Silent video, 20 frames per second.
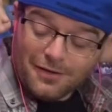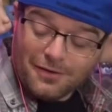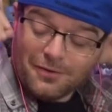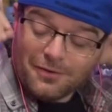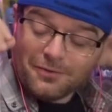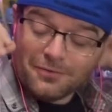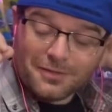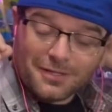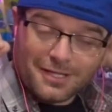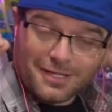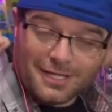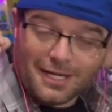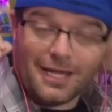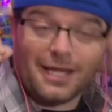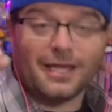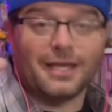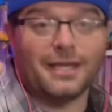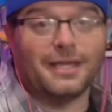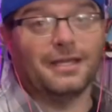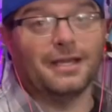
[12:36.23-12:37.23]

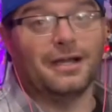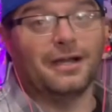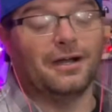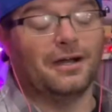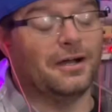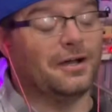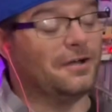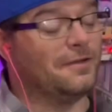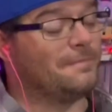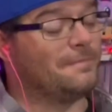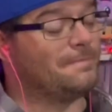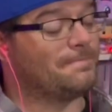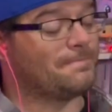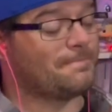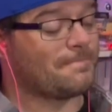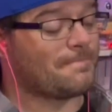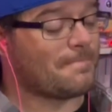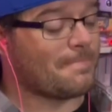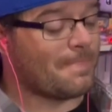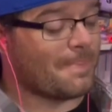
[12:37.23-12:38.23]
okay. Um
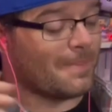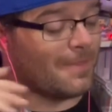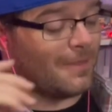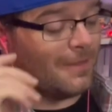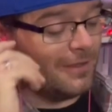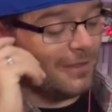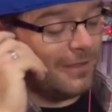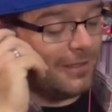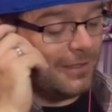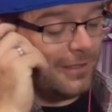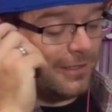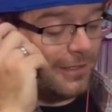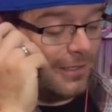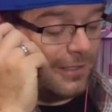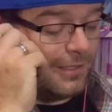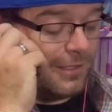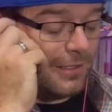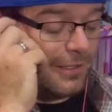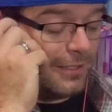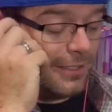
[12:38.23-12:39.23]

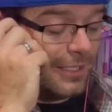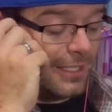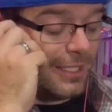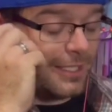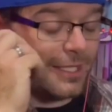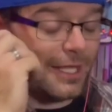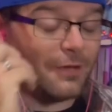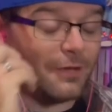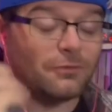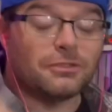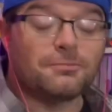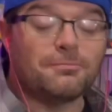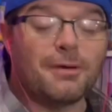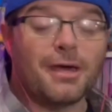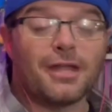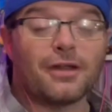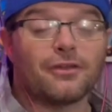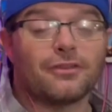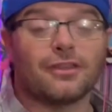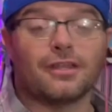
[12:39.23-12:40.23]
Yeah, that was
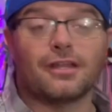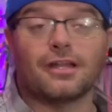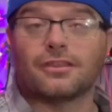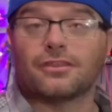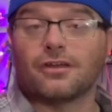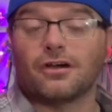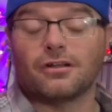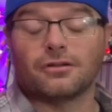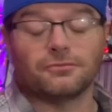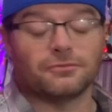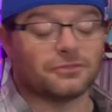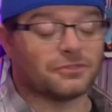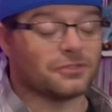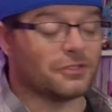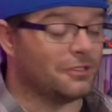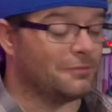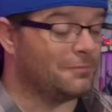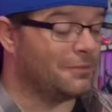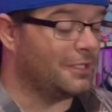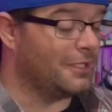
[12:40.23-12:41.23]
better than I thought it was
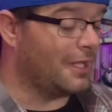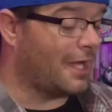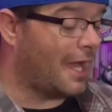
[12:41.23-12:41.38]
going to be.